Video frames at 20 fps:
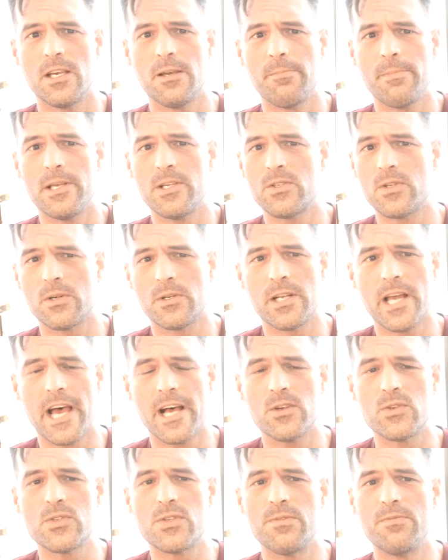based on
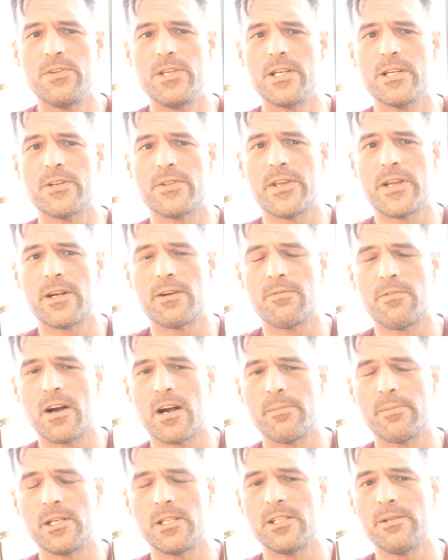how severe their
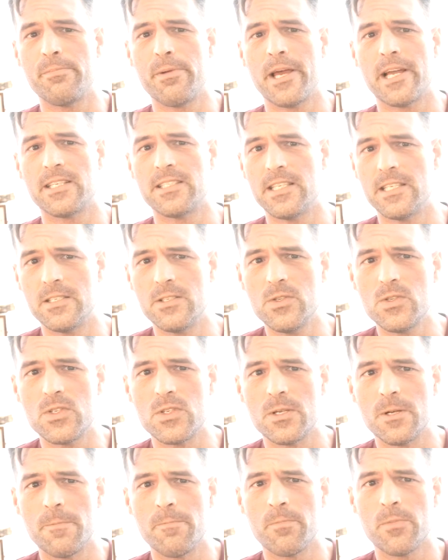environmental impact
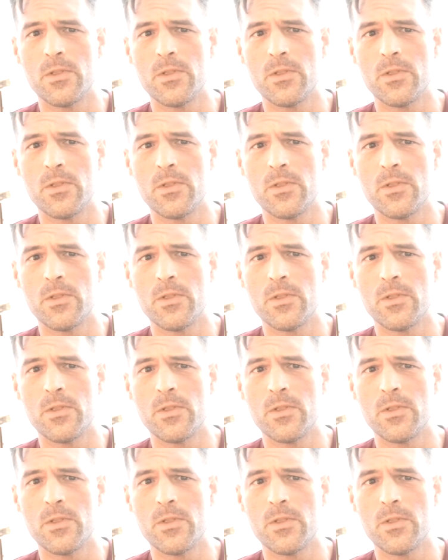is,